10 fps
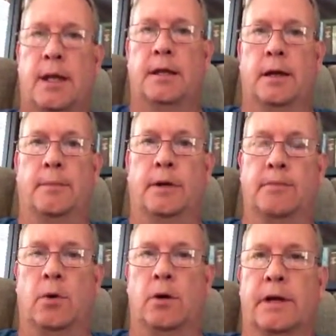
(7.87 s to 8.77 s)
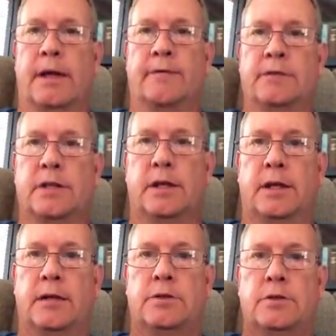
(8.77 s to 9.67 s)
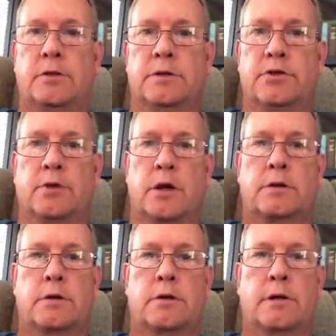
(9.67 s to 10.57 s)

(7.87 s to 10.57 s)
I'm Mark Evans again as your instructor,